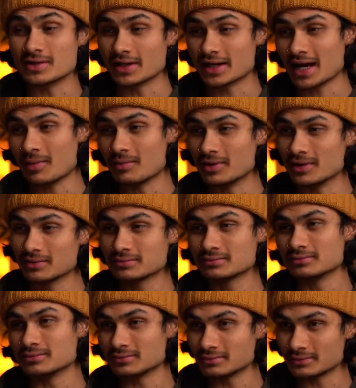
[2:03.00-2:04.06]
the camera,
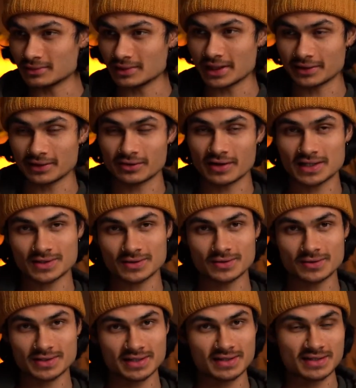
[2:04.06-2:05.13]
like the
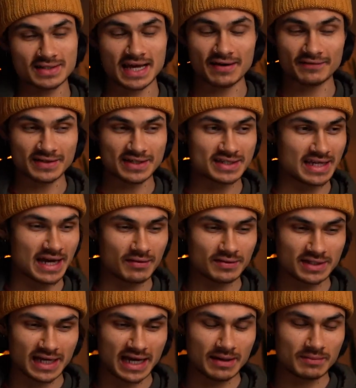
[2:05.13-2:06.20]
Krasnogorsk, it doesn't have any sound
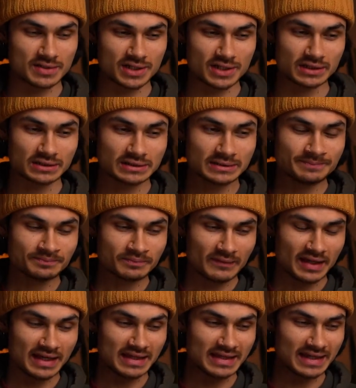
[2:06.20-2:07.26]
to capture
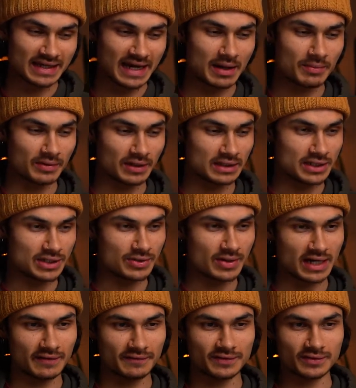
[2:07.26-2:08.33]
in the camera. You
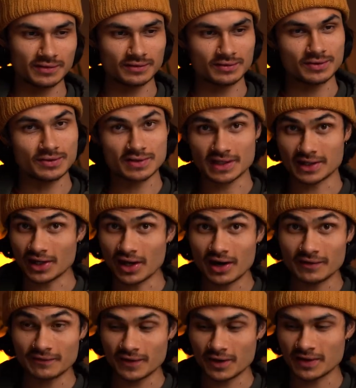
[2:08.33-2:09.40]
have to use like an
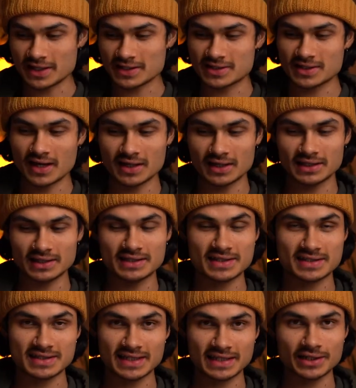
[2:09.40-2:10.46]
iPhone externally to
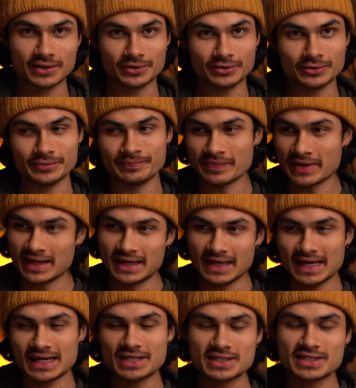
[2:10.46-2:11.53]
sync it all.
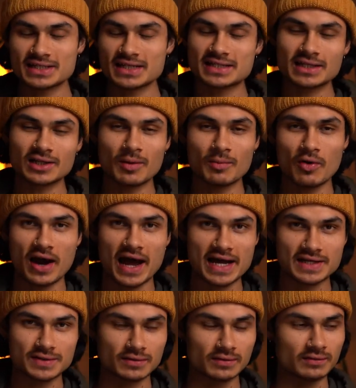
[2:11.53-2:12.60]
And it's a lot more
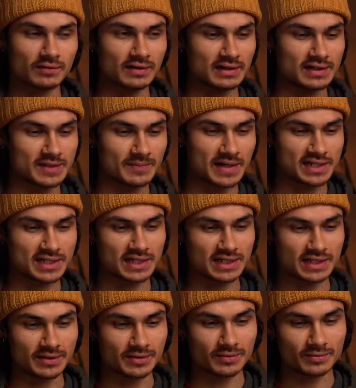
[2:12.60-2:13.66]
hassle,
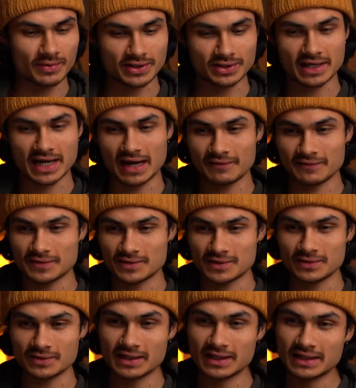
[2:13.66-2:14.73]
especially when you have
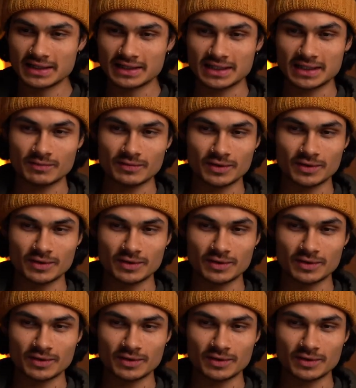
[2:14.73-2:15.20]
to keep